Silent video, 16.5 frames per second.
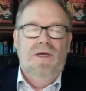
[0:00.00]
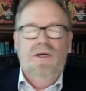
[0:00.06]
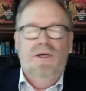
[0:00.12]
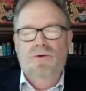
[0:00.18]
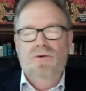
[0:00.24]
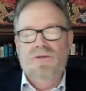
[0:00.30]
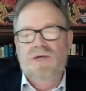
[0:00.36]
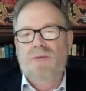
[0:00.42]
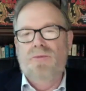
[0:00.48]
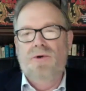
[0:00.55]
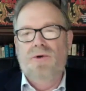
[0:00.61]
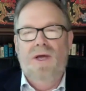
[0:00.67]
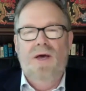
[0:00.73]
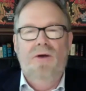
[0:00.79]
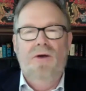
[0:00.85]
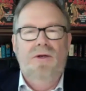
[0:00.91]
goes up or
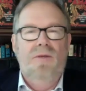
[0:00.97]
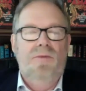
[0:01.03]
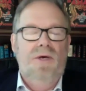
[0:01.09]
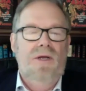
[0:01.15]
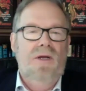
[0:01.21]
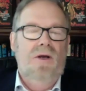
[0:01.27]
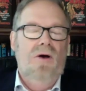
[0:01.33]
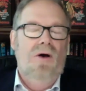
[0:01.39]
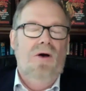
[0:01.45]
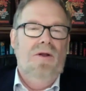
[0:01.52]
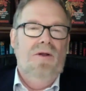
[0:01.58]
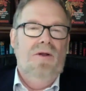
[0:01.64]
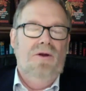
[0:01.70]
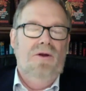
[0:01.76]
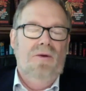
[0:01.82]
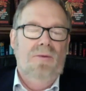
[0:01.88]
down depending on
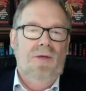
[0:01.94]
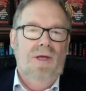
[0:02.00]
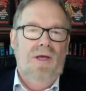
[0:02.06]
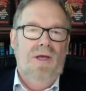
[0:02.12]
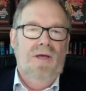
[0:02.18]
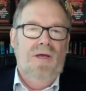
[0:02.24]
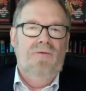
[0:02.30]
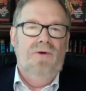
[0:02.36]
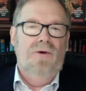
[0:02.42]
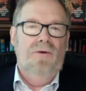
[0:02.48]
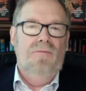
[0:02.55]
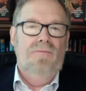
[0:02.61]
their behavior.